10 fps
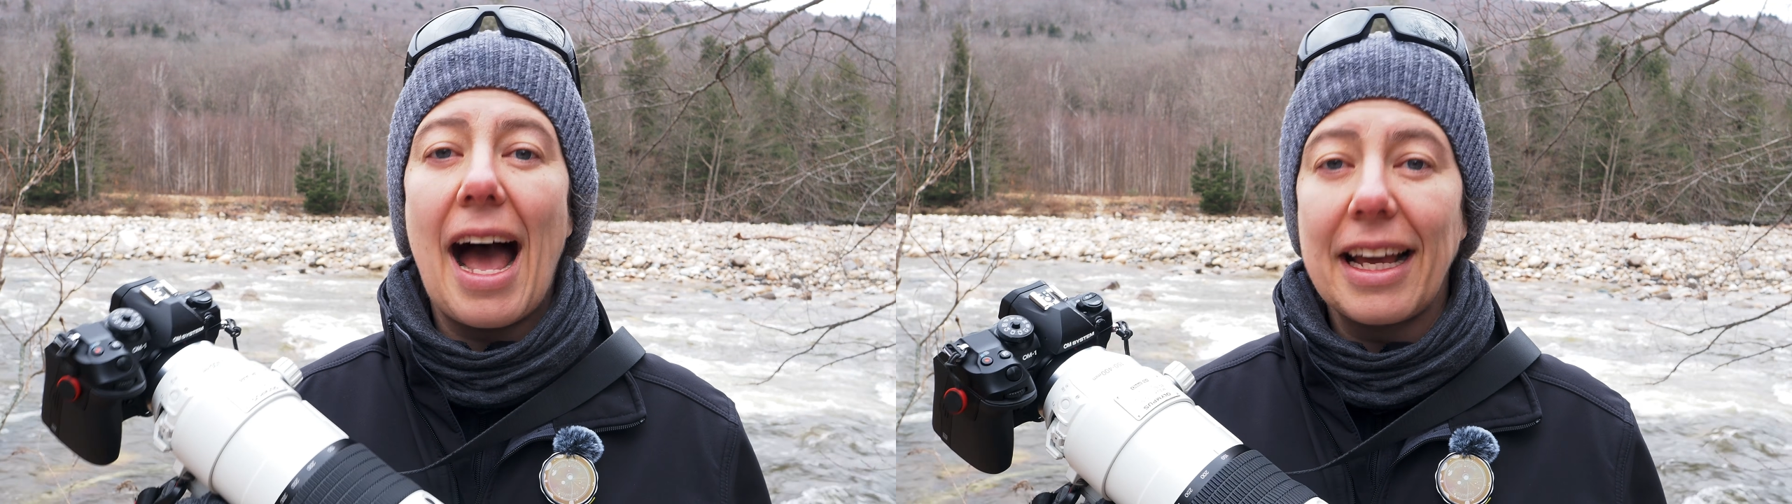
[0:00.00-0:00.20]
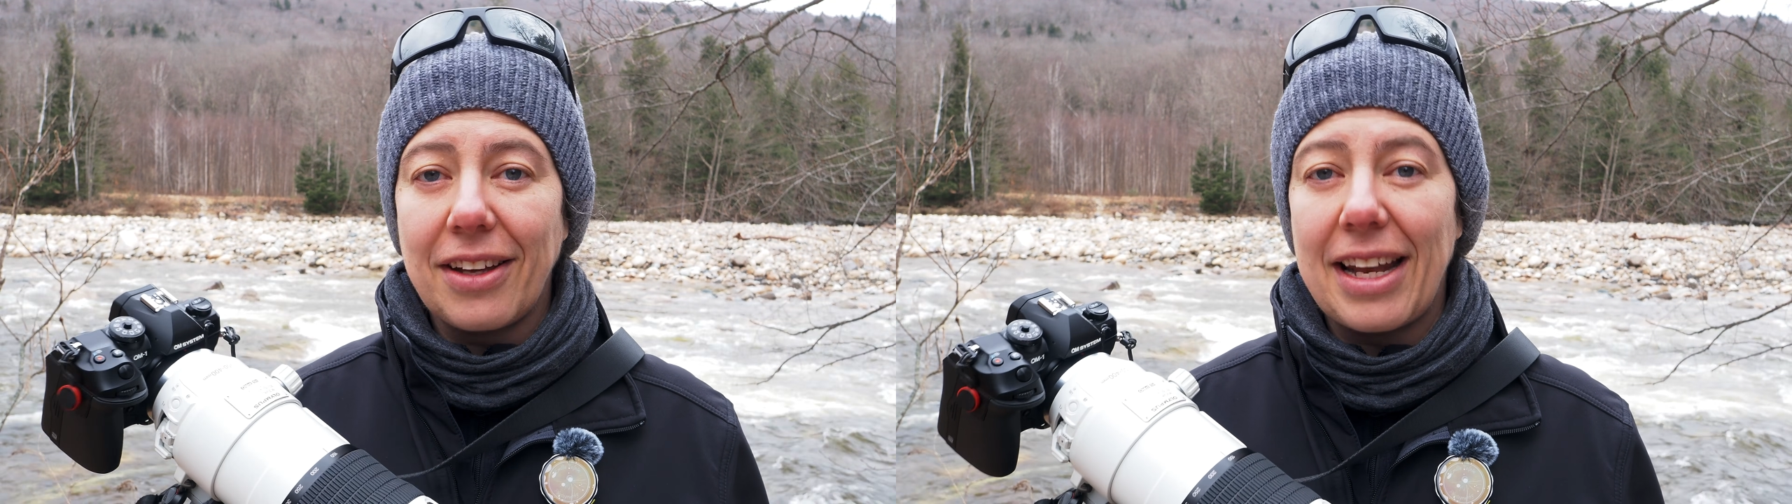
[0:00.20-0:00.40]

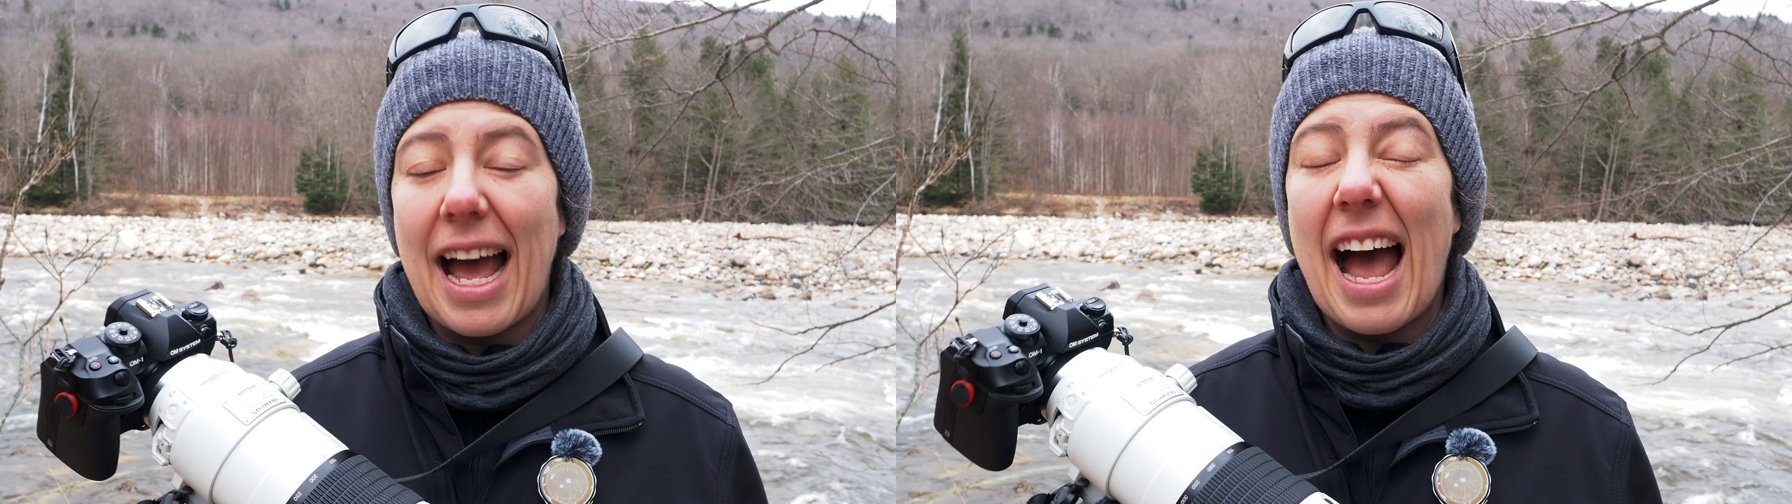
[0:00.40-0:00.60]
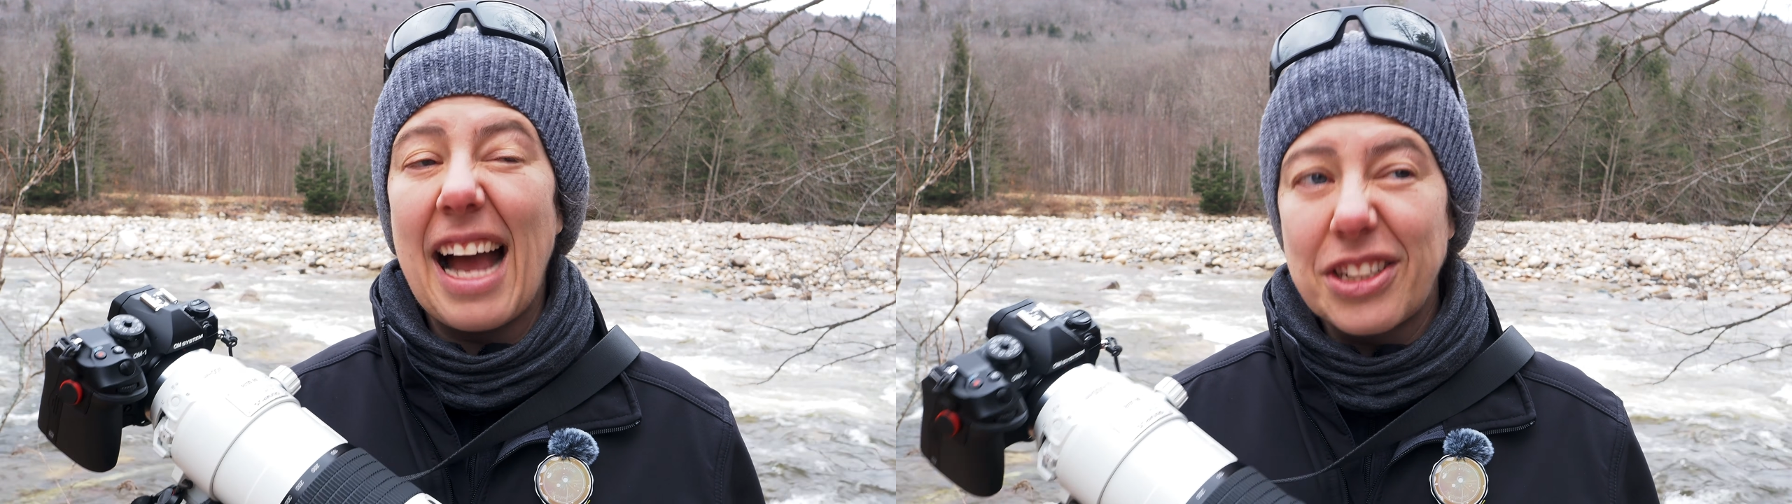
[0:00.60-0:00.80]
I can
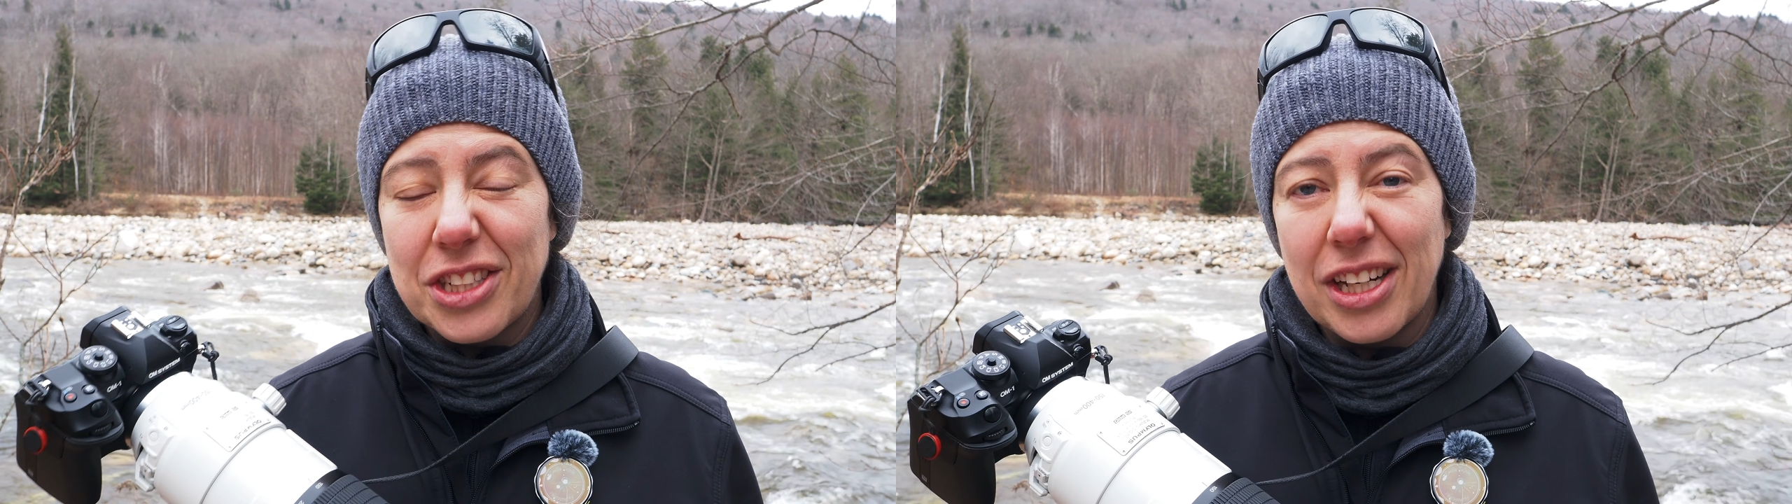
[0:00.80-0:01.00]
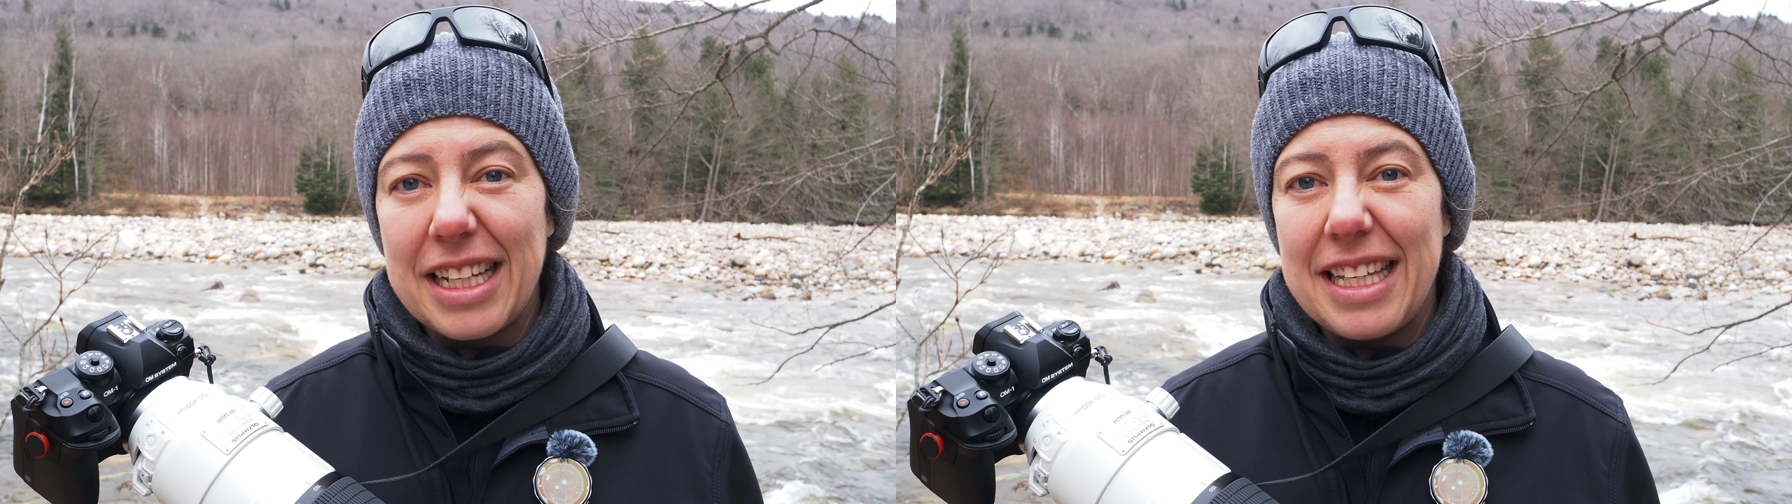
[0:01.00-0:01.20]

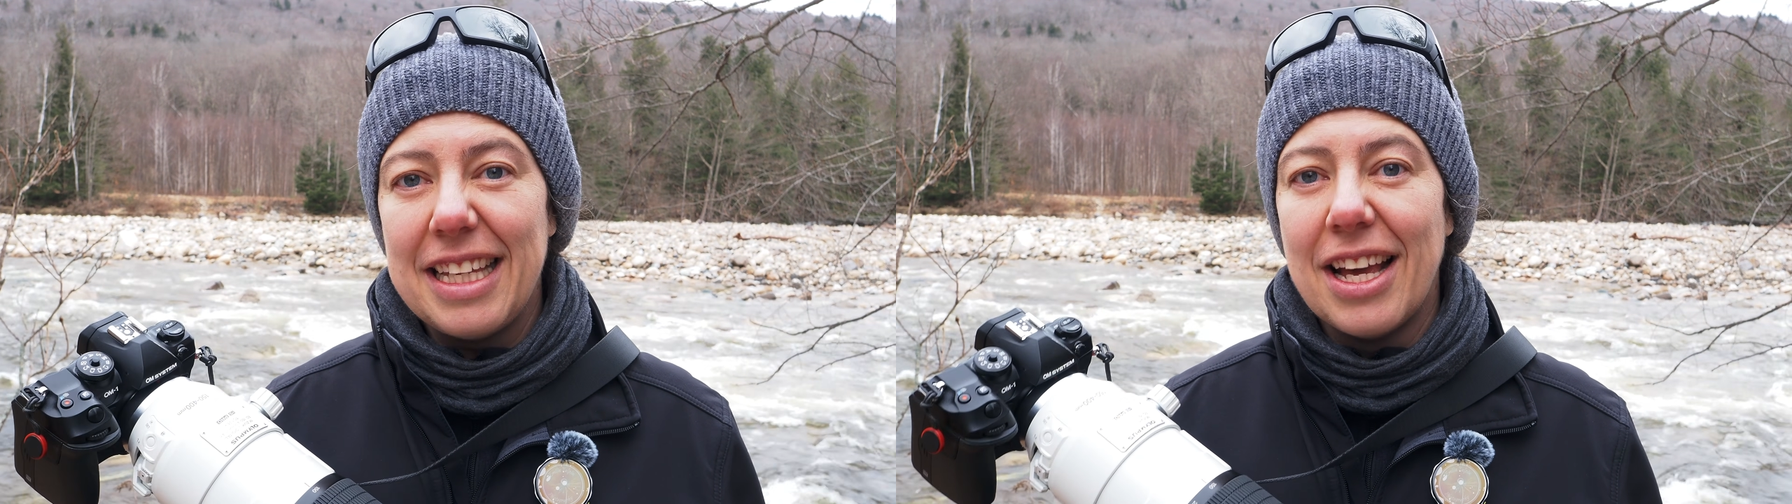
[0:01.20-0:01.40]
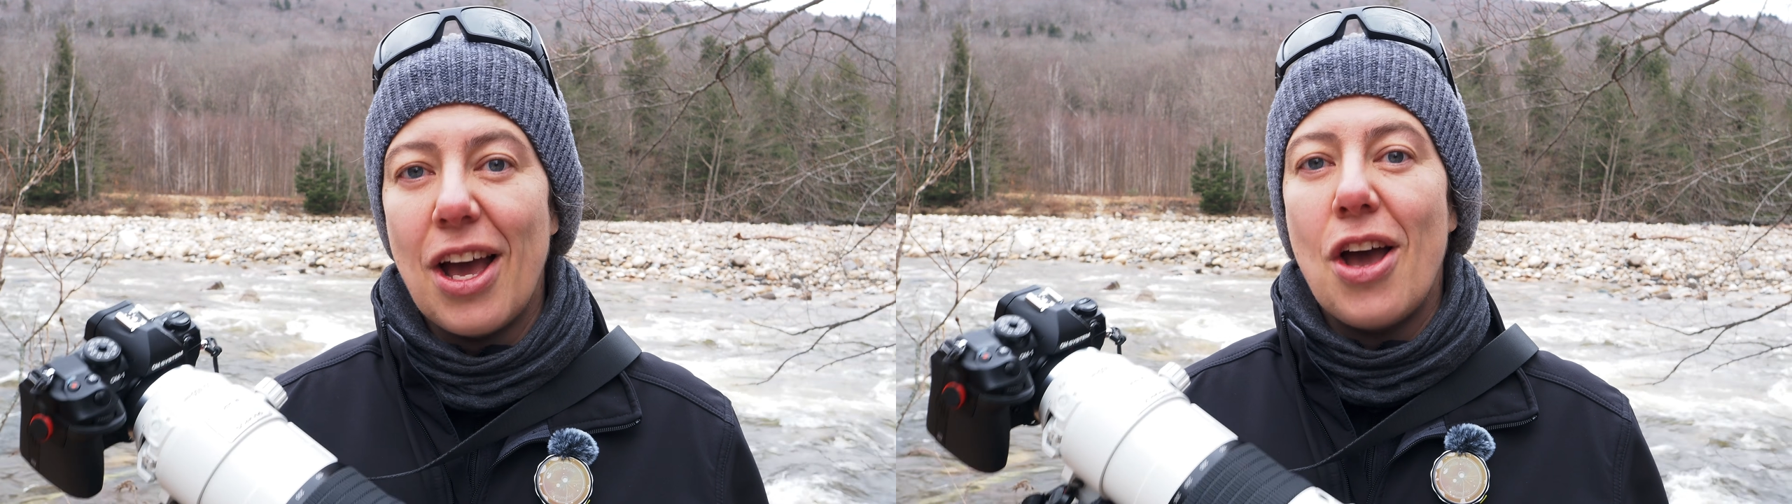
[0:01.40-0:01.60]
actually